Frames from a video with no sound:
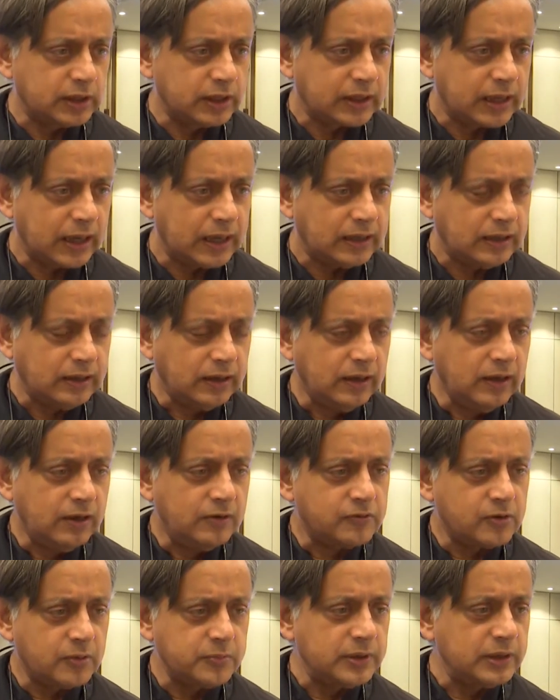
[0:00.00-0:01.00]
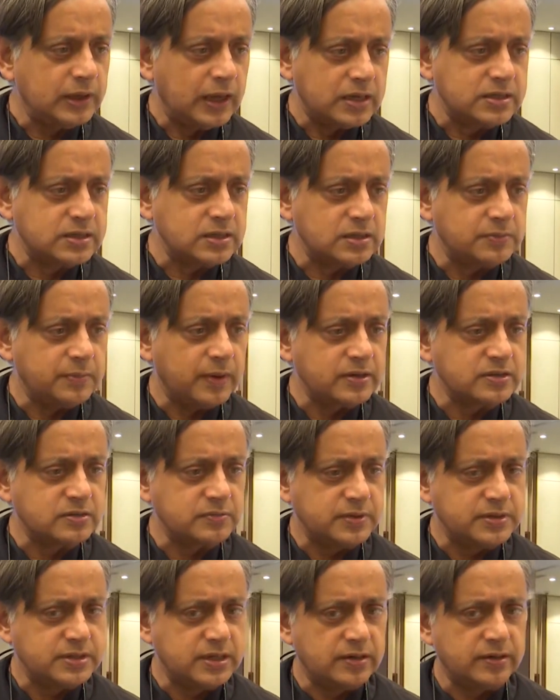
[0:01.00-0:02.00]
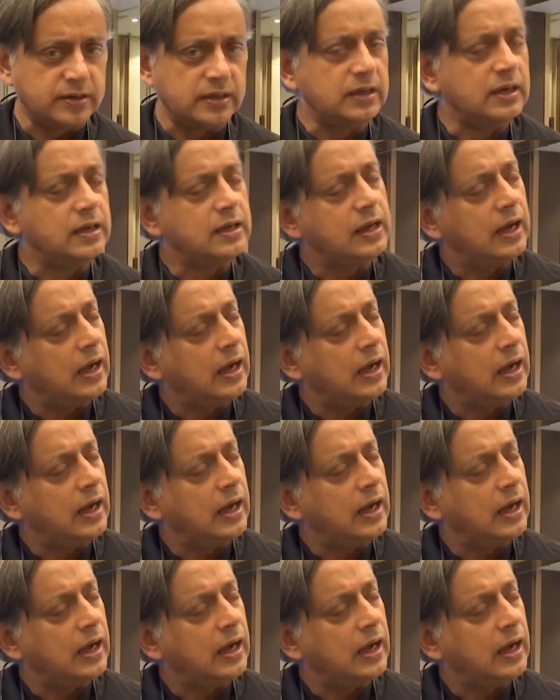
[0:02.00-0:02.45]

they can from the larger amount of material.